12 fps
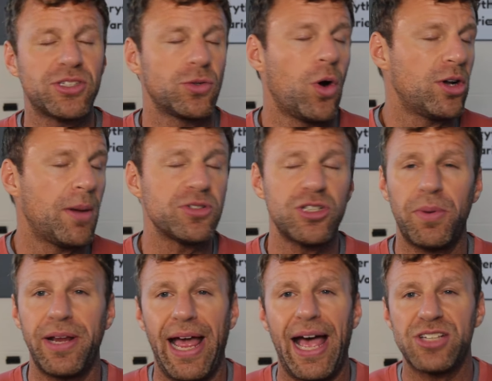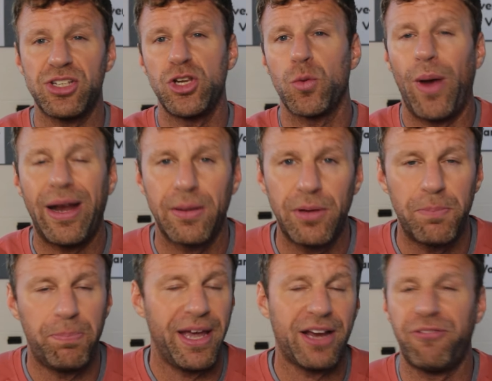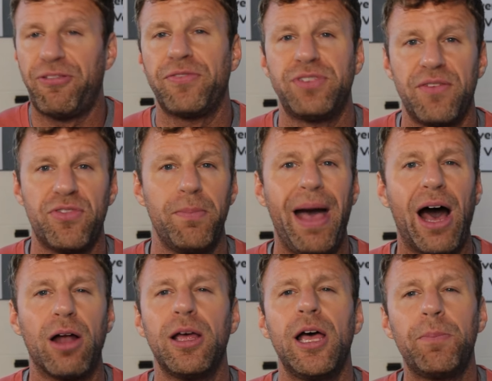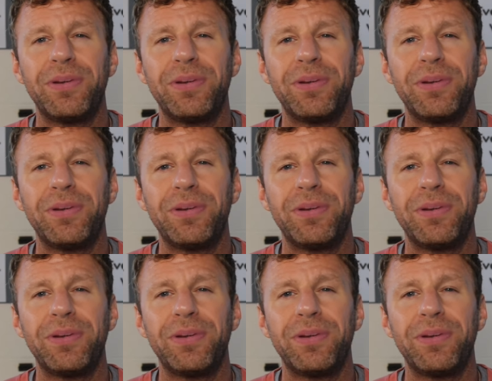ignore numbers nobody has, and you randomly pick 50 of them out.